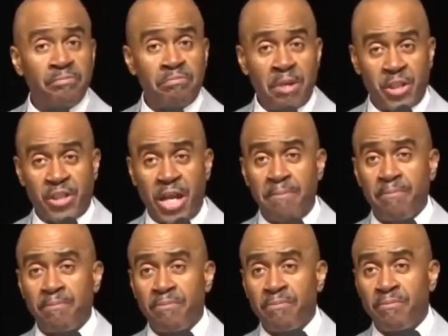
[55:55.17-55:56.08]
Bishop,
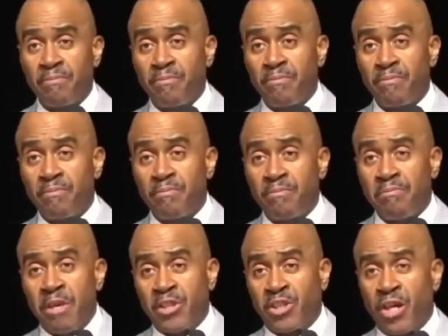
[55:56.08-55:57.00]

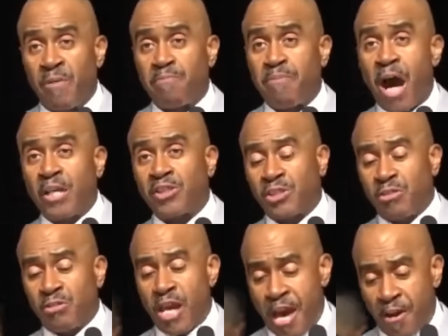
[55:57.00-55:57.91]
Mr.
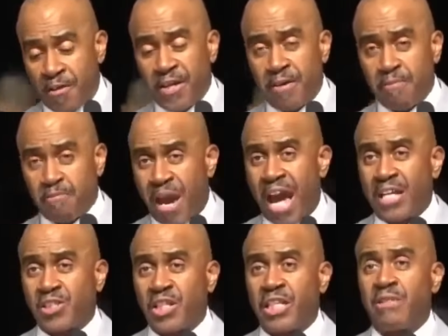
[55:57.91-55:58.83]
Apostle, Elder,
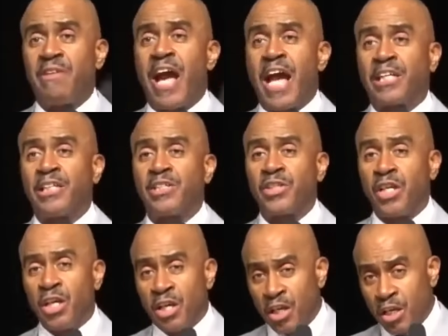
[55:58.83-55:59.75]
Pastor, Evangelist,
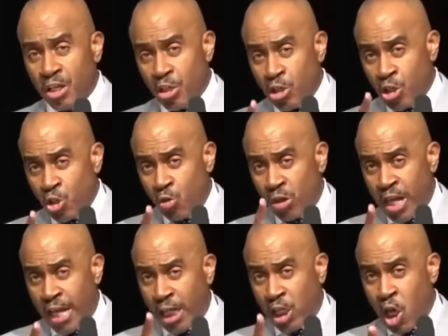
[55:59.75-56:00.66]
you
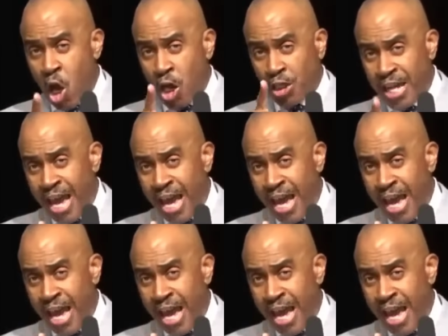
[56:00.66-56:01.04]
let God